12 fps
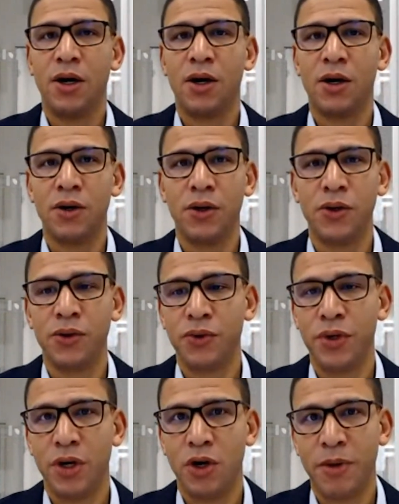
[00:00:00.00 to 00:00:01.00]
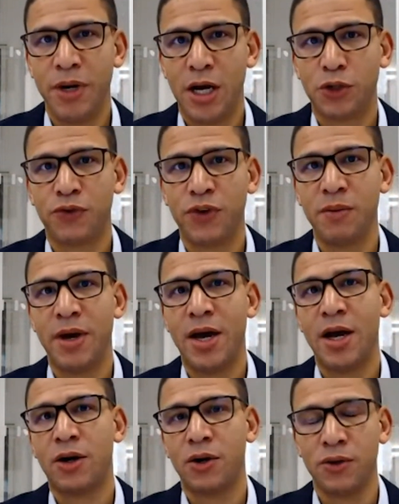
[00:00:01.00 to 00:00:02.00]
our own open house
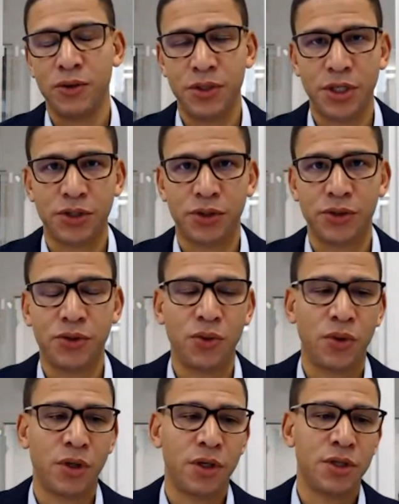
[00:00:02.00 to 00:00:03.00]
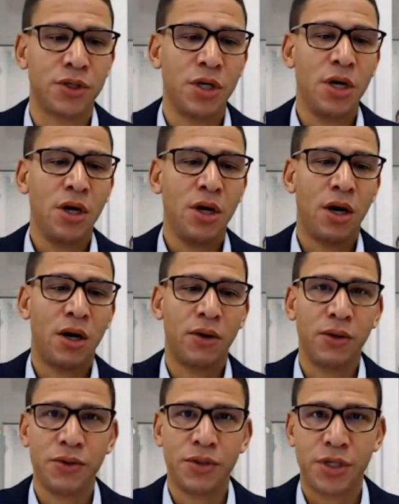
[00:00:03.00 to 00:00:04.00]
feedback, our own digital tours, our
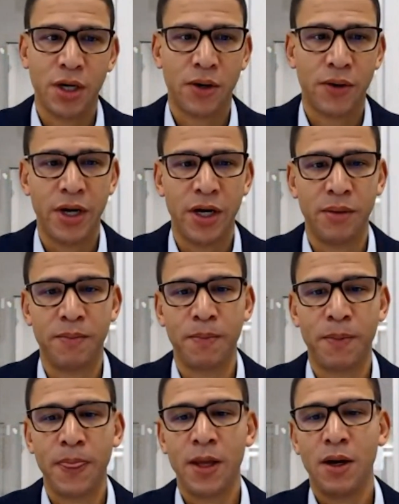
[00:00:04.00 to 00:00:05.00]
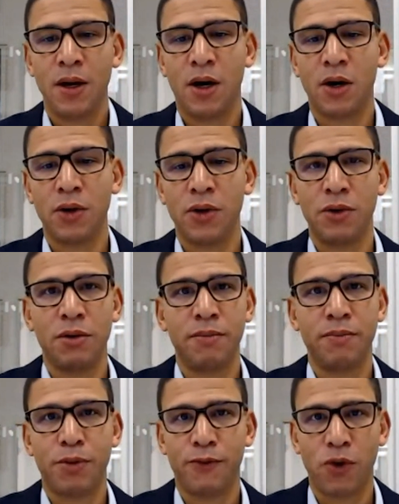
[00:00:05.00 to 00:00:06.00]
own CRM, our
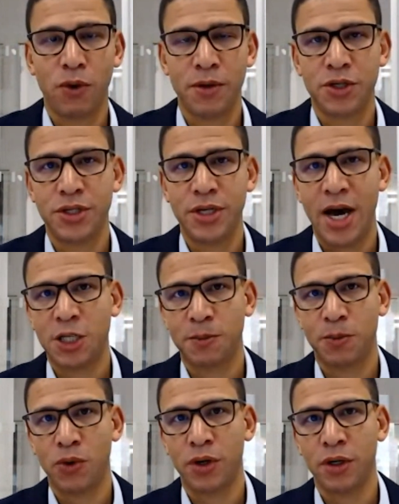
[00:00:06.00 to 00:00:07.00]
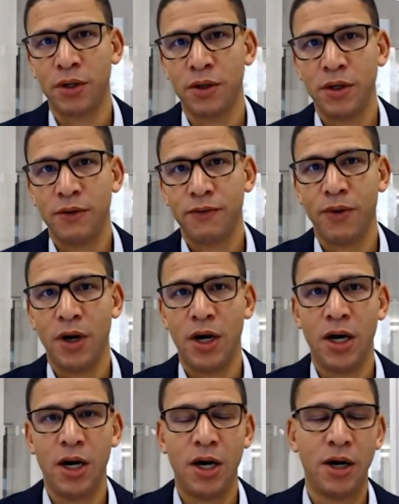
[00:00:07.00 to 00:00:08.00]
own performance dashboard,
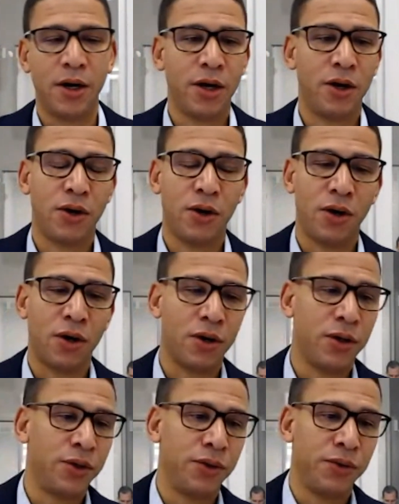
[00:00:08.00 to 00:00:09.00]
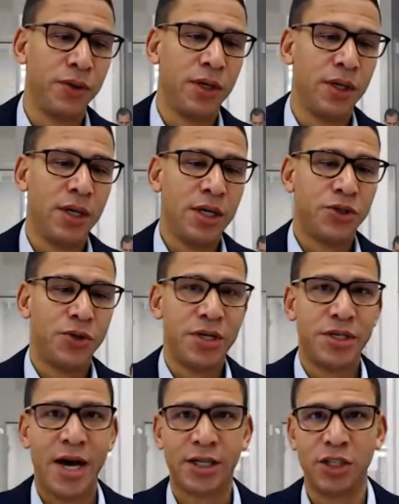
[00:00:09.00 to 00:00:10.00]
our own
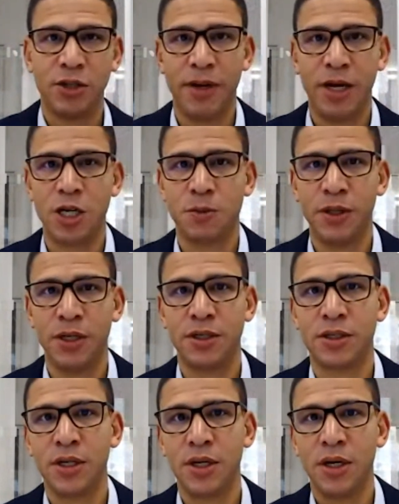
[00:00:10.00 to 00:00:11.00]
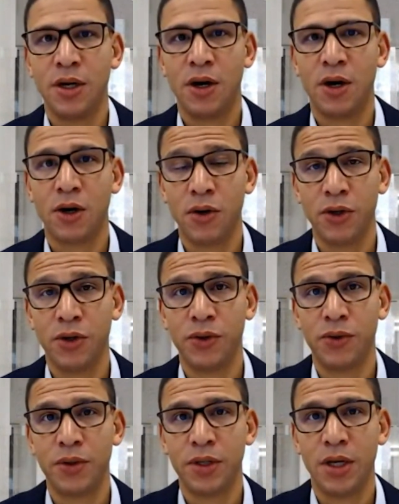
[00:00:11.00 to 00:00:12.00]
transaction management, our
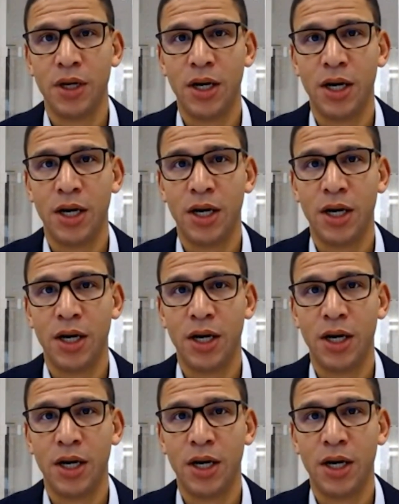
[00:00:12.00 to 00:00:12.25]
own